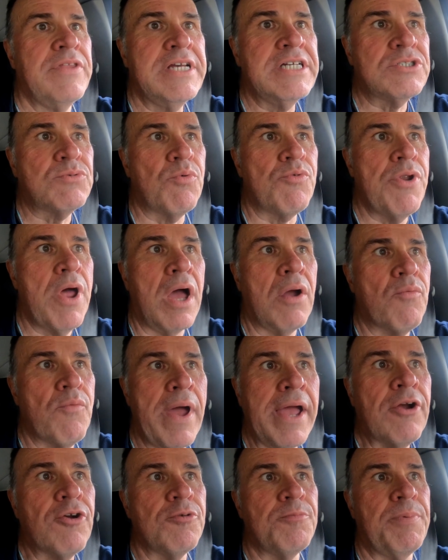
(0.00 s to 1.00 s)
These were not
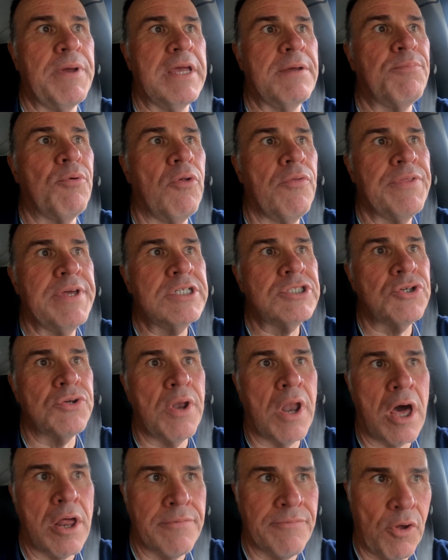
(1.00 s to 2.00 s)
record people. These are
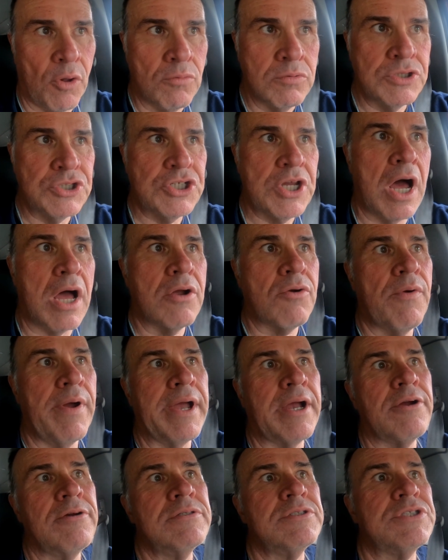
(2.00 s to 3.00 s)
a lot of old stock
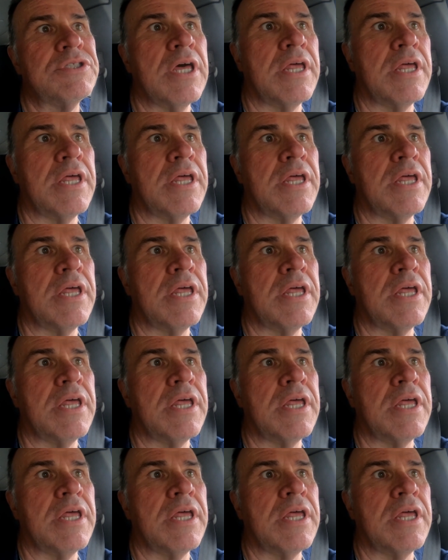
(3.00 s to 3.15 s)
records